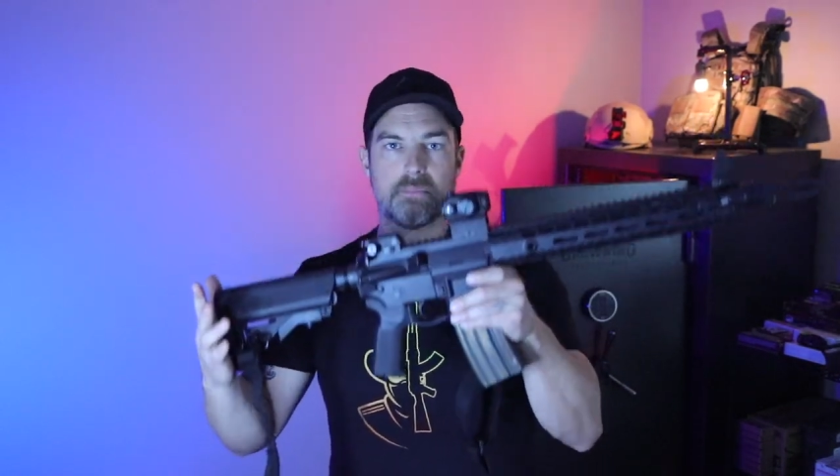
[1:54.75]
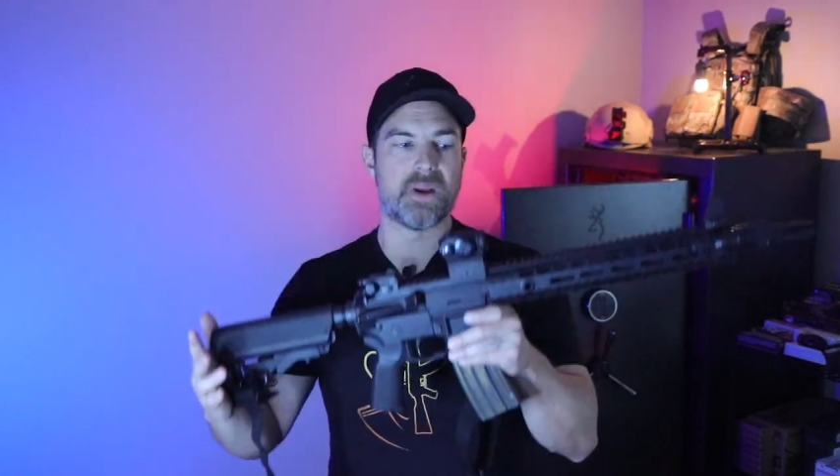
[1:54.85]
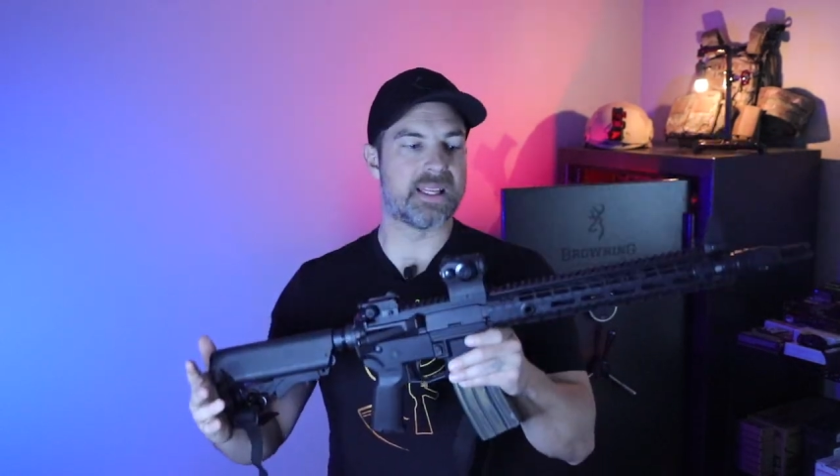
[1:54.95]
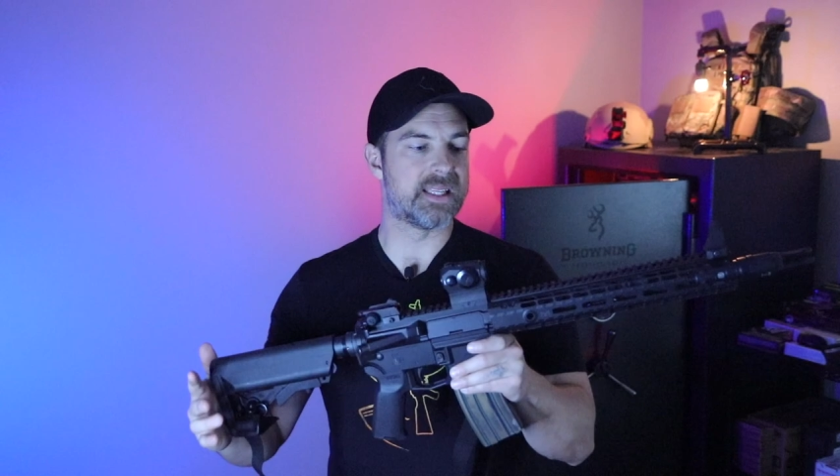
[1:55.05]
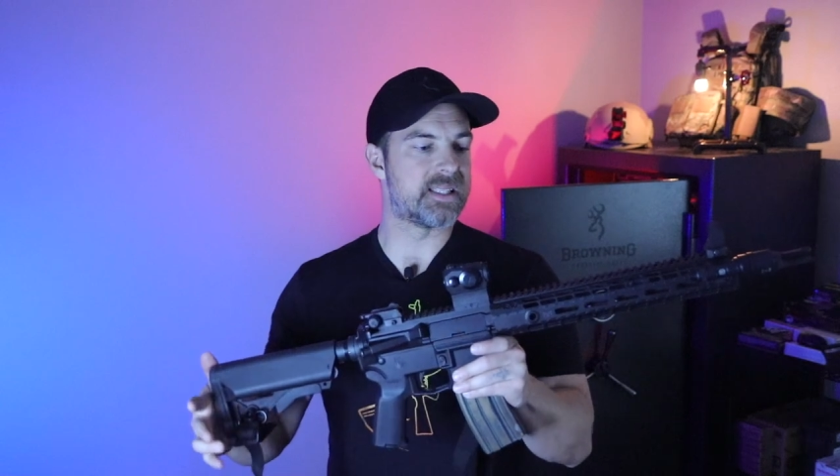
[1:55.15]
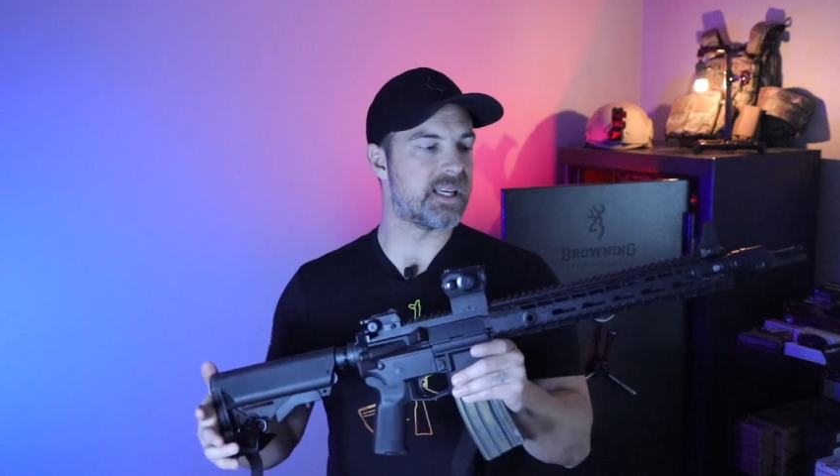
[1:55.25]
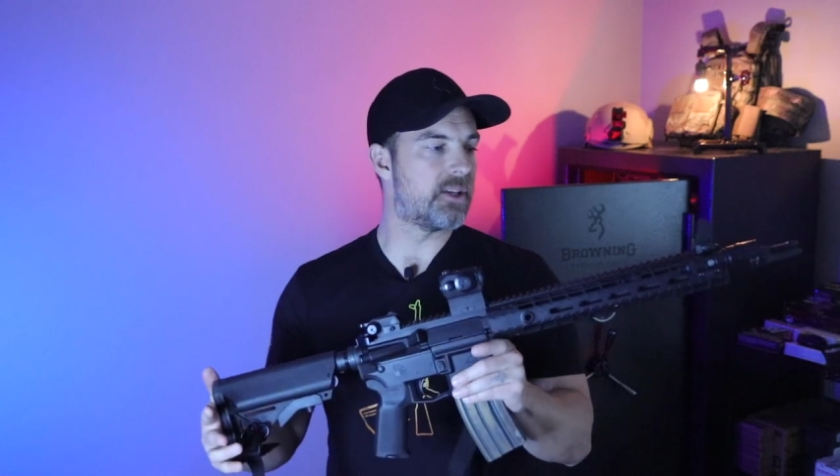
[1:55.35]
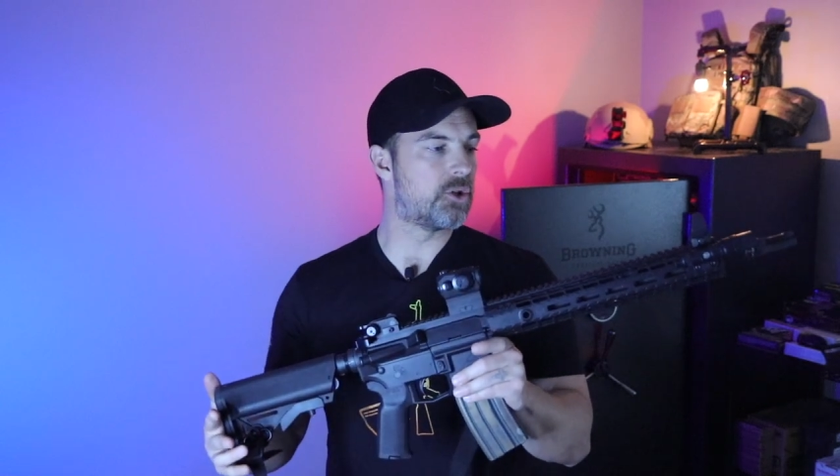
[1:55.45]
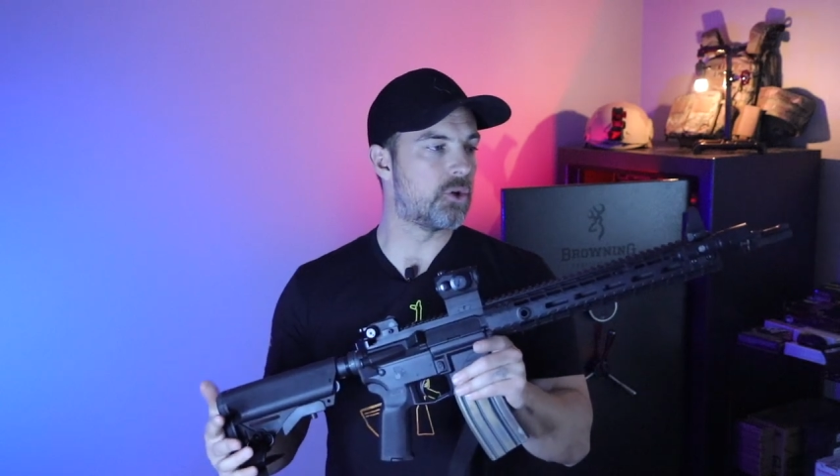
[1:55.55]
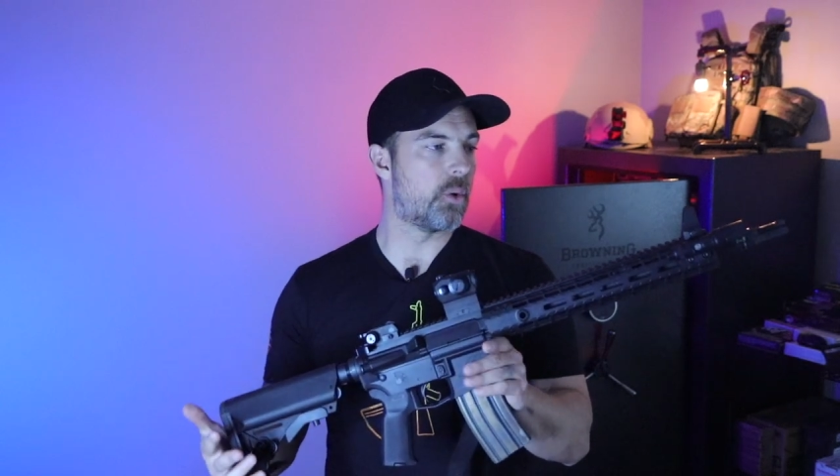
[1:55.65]
make this
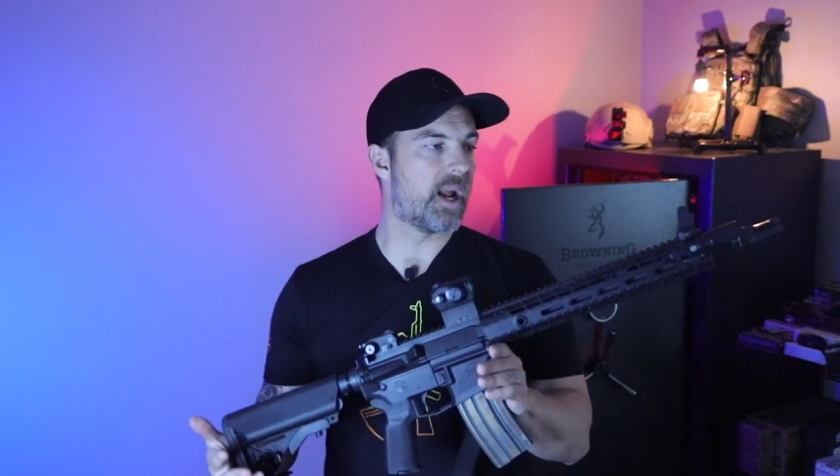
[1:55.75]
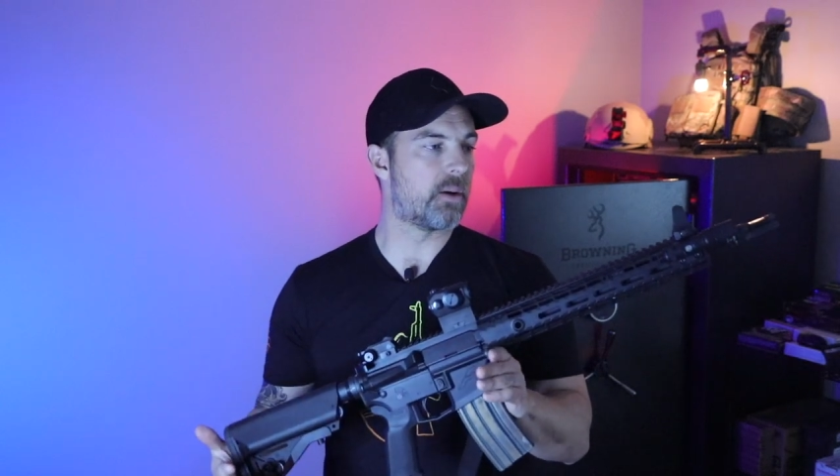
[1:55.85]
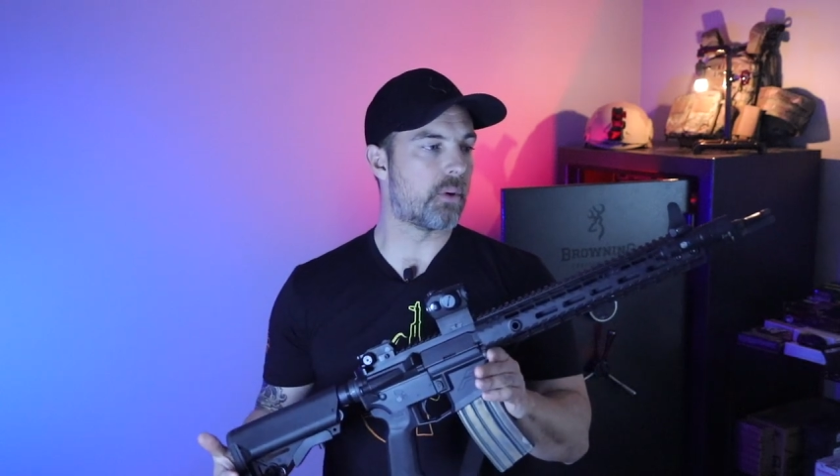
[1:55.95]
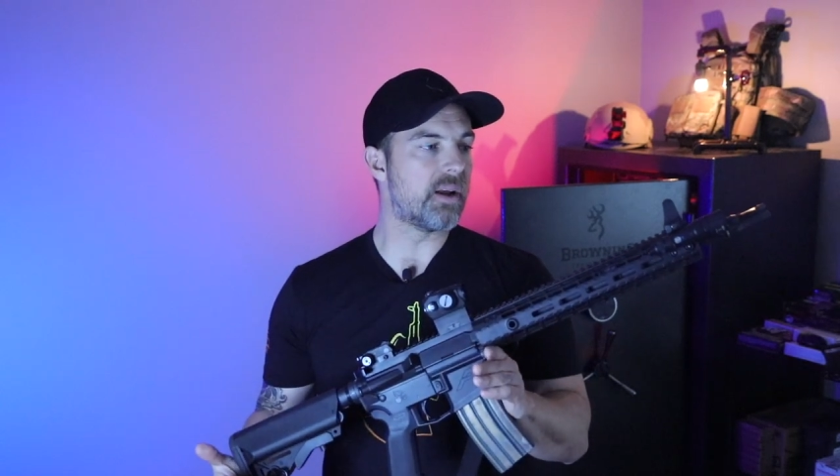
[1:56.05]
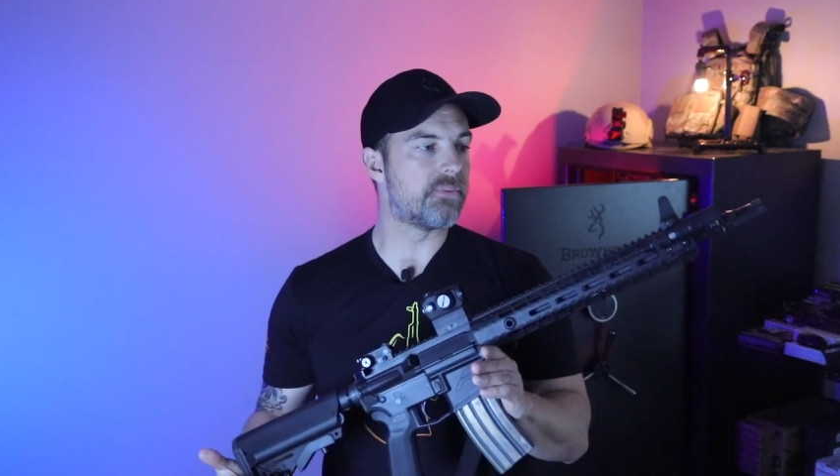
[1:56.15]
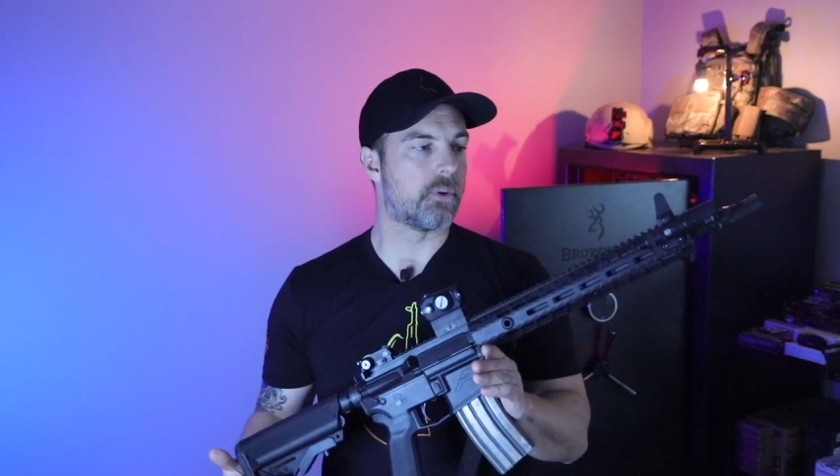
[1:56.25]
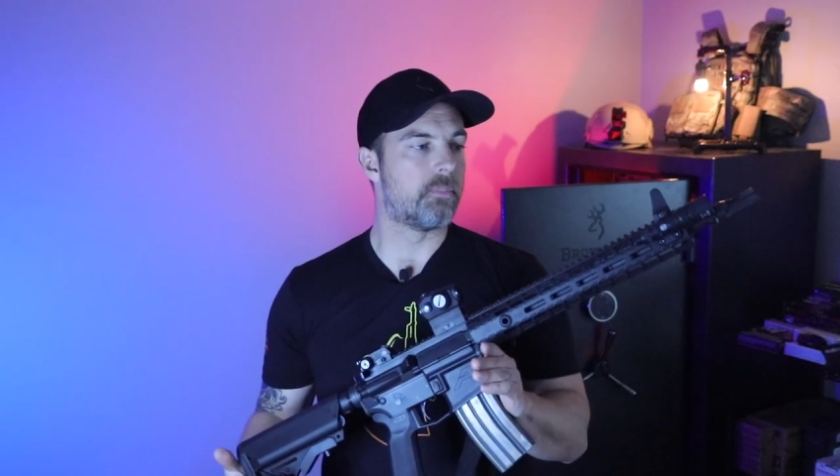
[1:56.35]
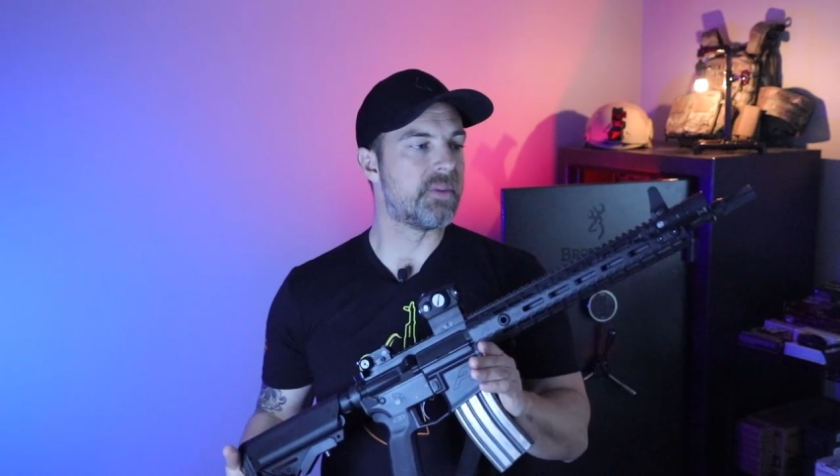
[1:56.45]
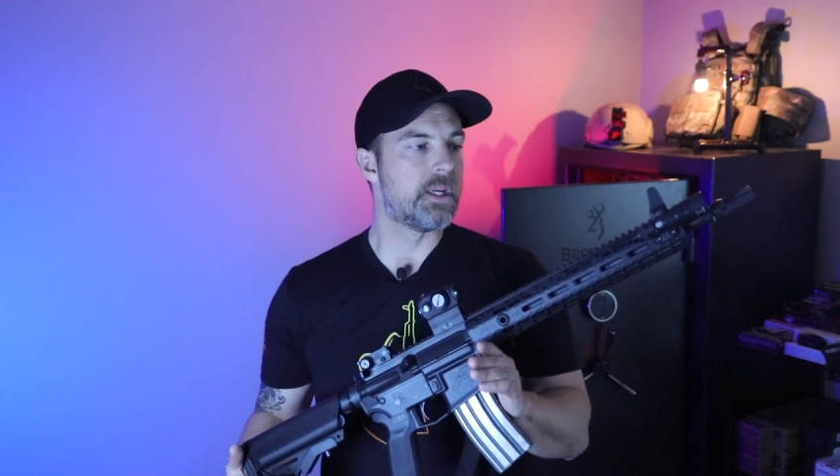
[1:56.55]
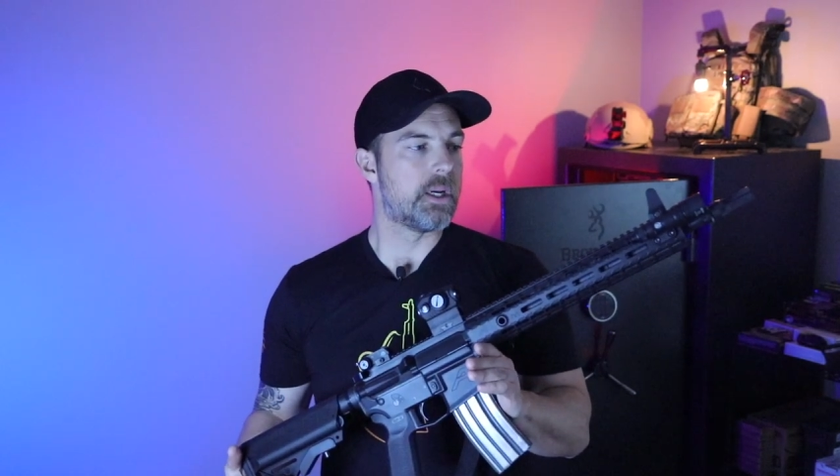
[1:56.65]
into a rifle.